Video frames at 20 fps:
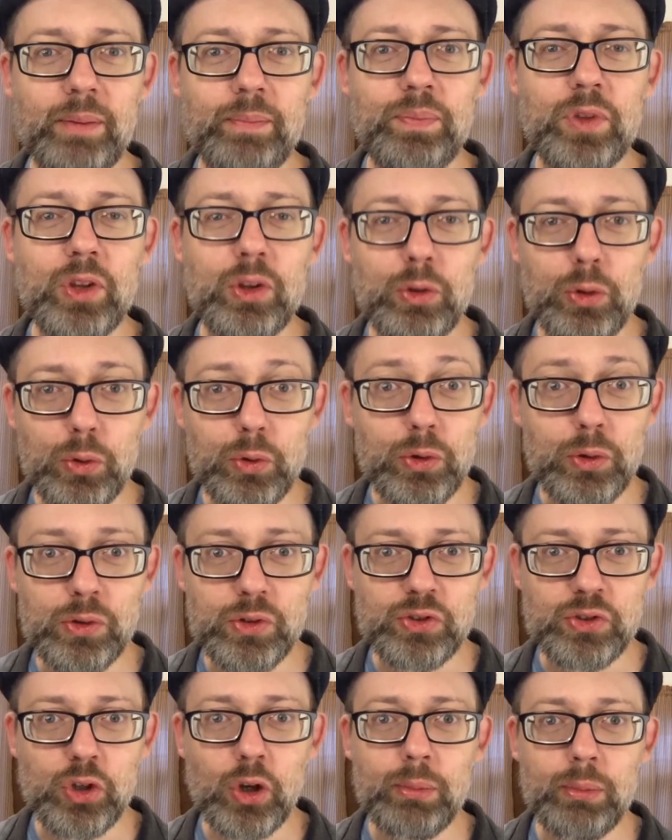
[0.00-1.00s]
Luke
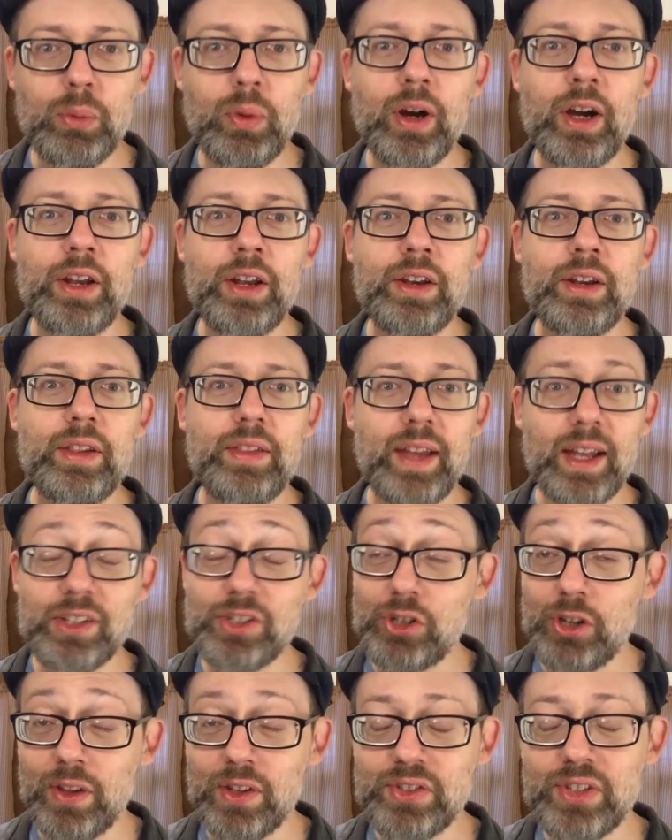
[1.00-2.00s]
loses Obi-Wan. That's
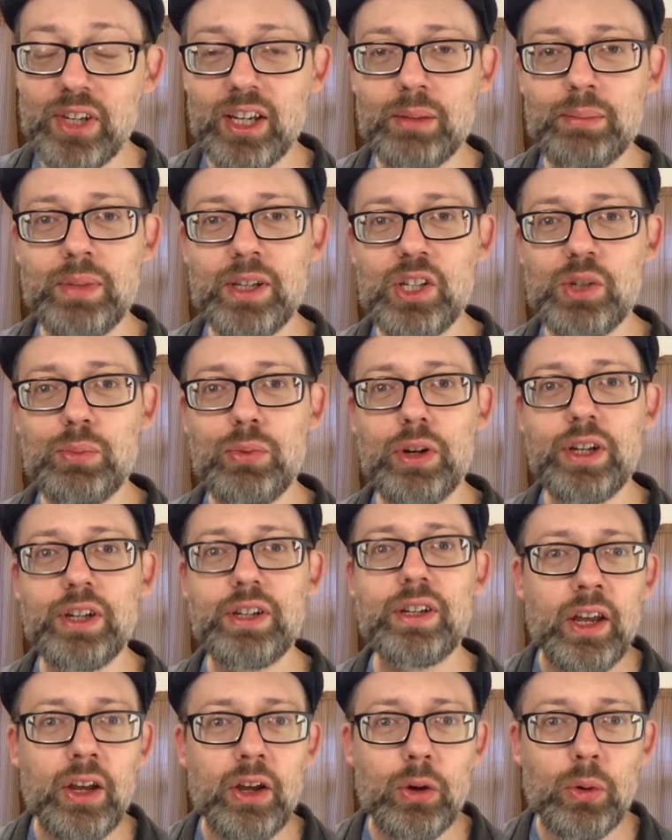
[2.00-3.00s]
during the second pinch point
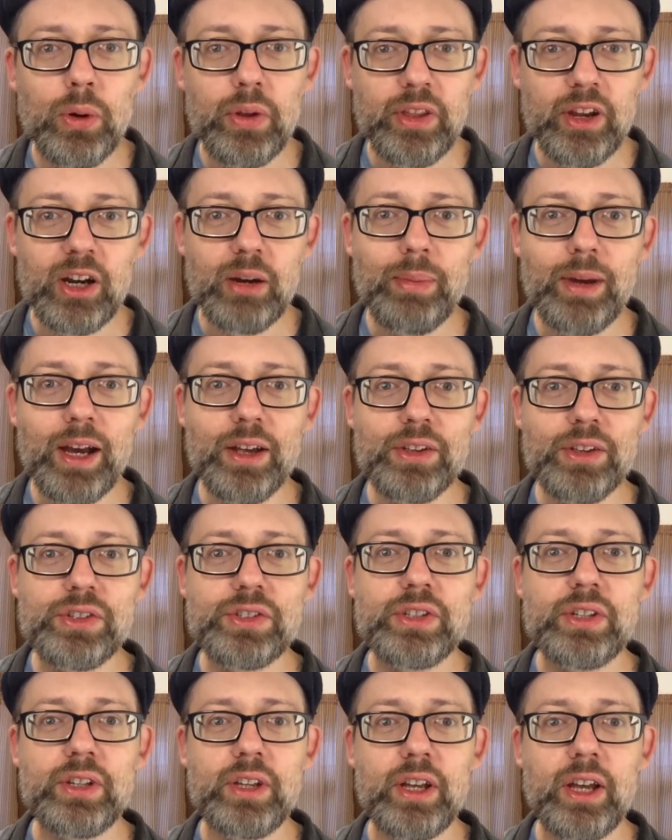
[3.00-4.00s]
or
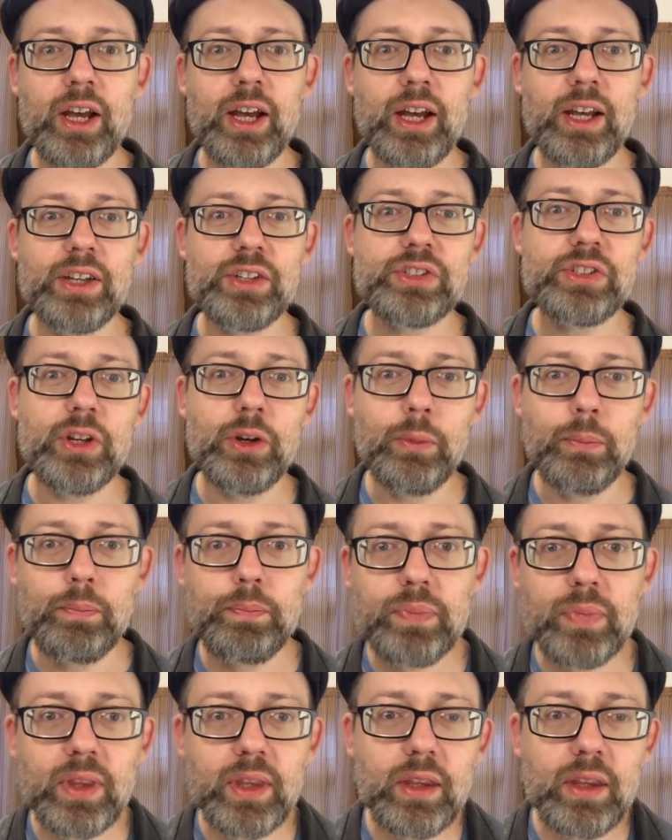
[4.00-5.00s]
thereabouts. So
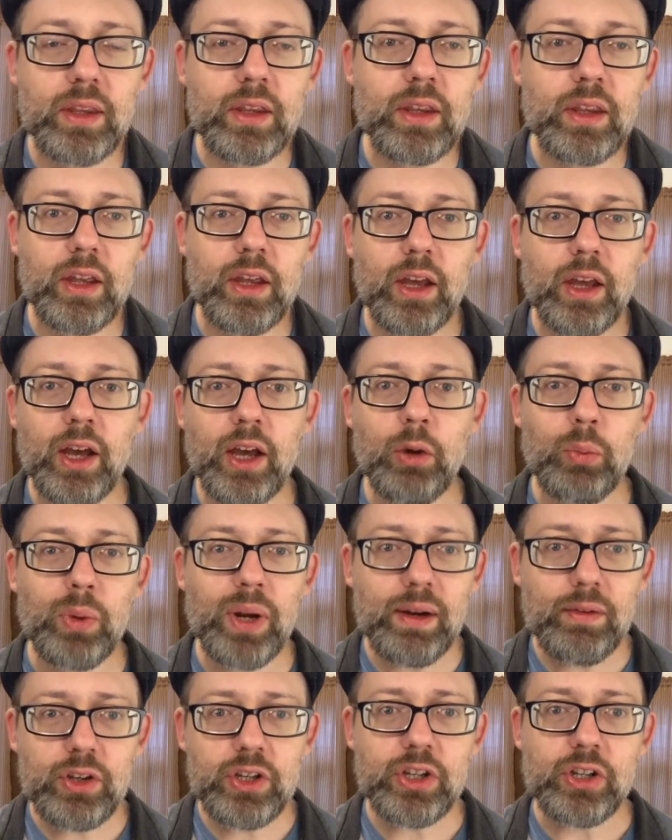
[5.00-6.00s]

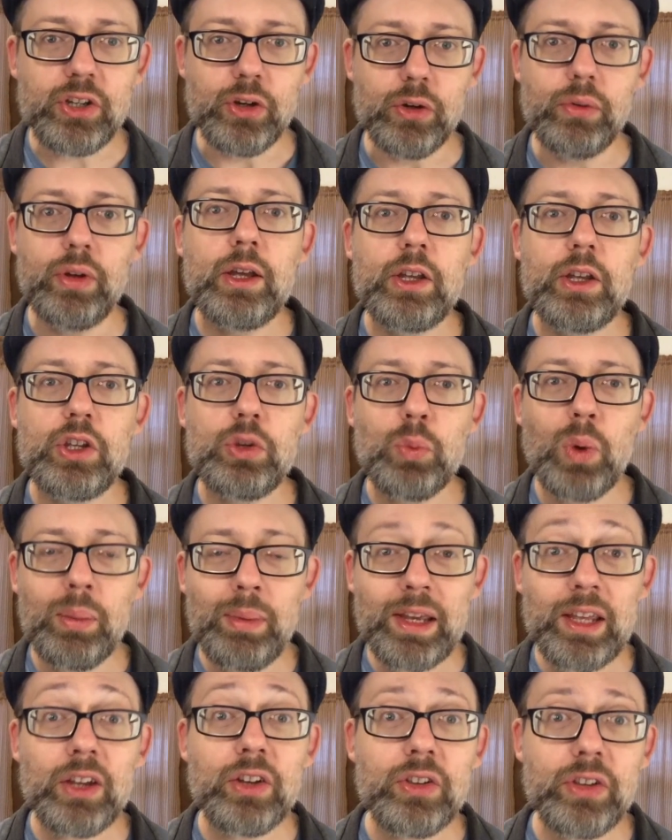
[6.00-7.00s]
whatever you do, you want to
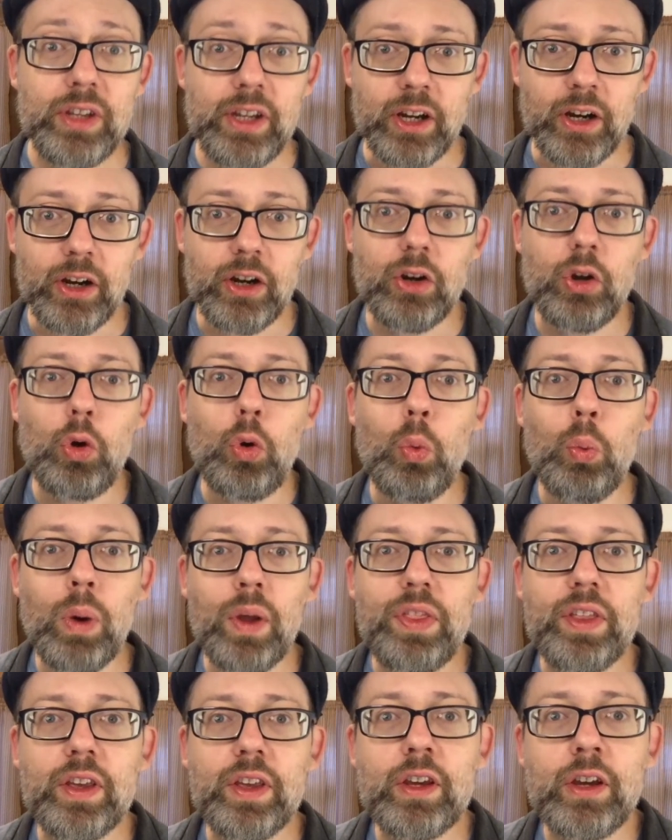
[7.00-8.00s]
make it clear what
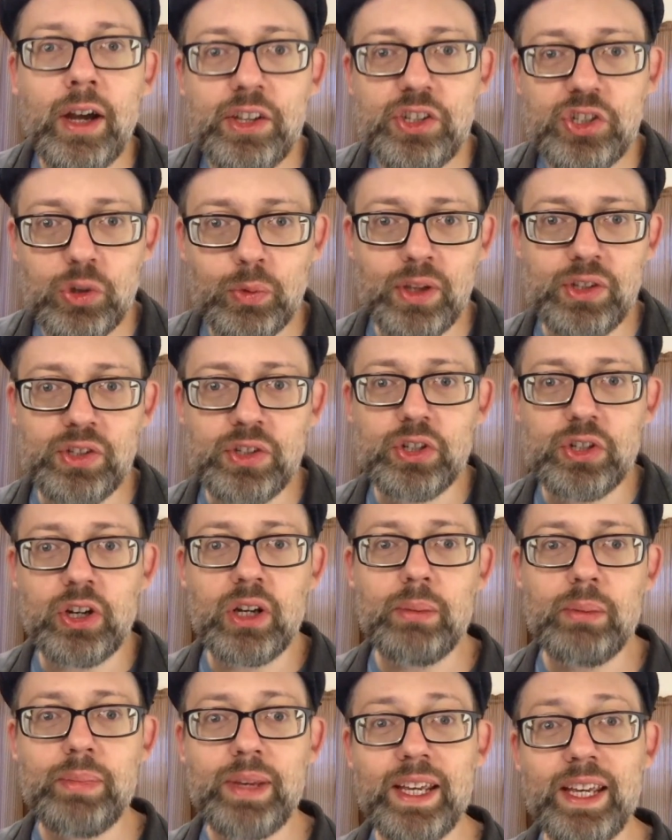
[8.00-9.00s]
the consequences are going
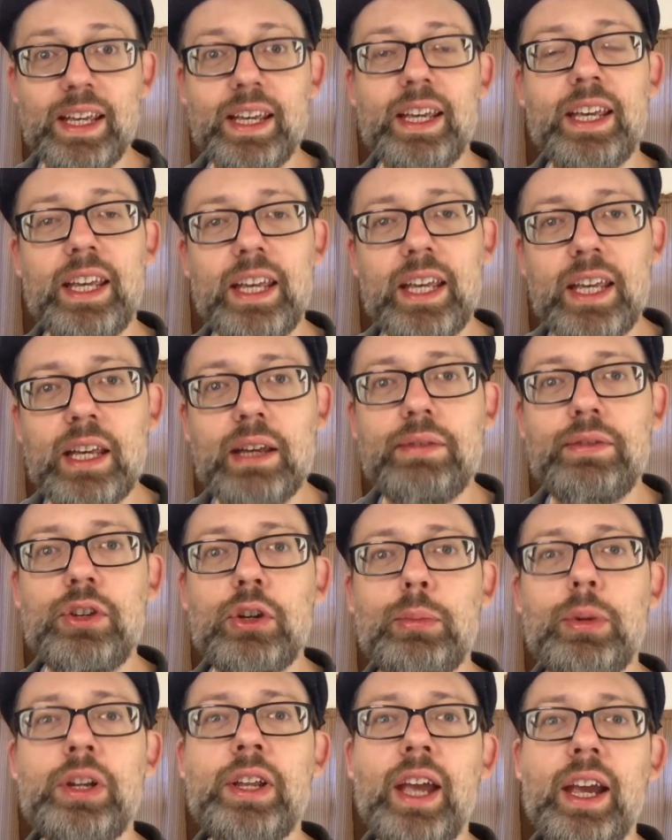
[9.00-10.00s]
to be if your
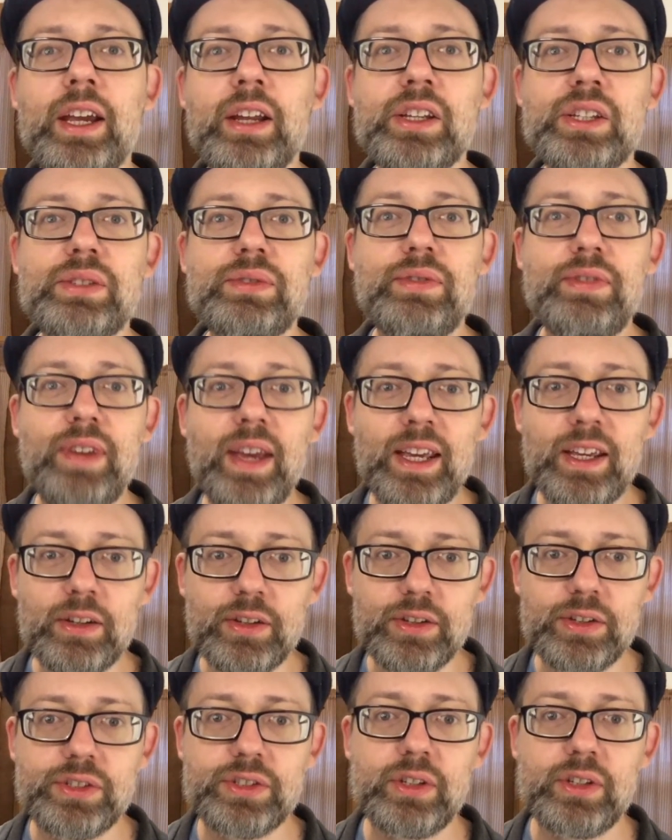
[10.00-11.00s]
protagonist
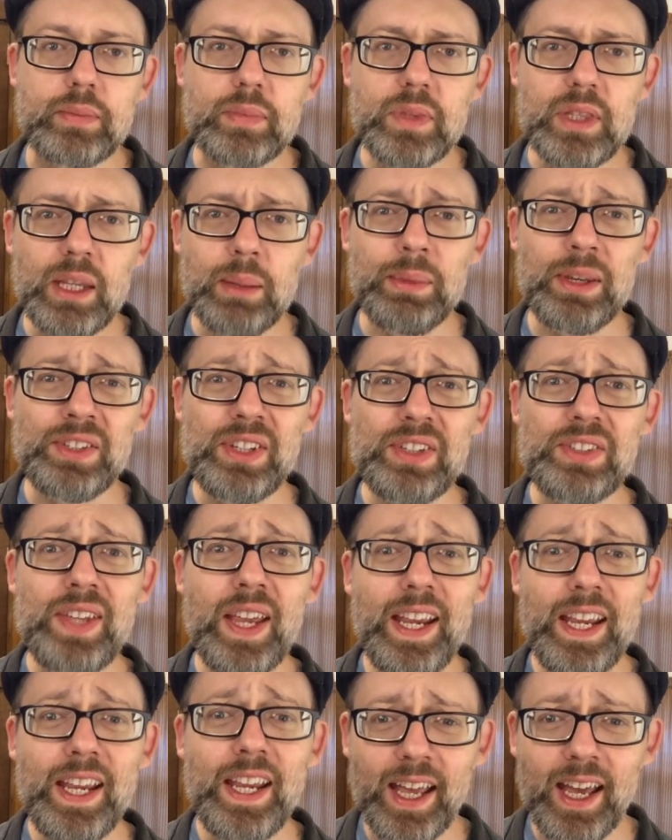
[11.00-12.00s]
fails. Because he's
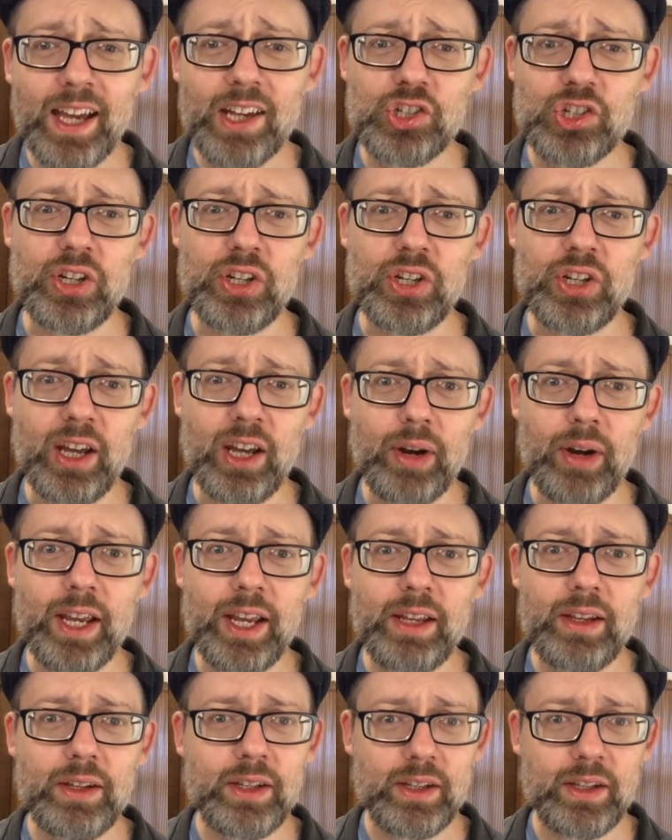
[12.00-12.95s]
taking action now, right?